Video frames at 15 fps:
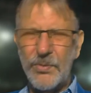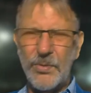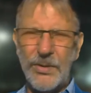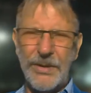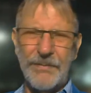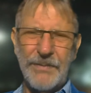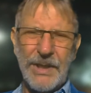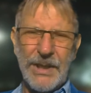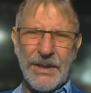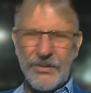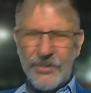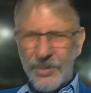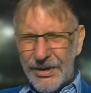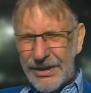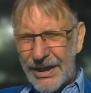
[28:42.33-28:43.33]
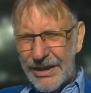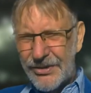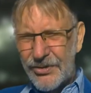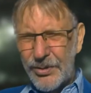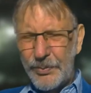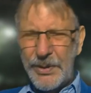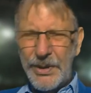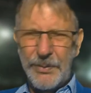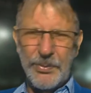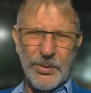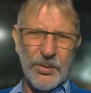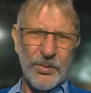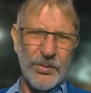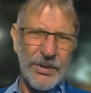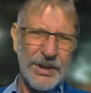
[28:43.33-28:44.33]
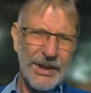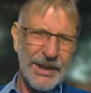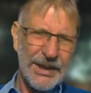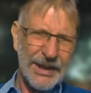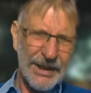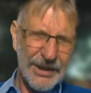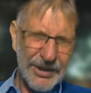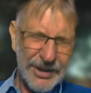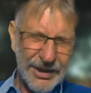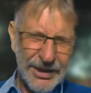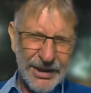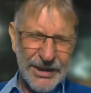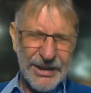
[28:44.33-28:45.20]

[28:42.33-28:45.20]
or I'm not nice to people, or, you know,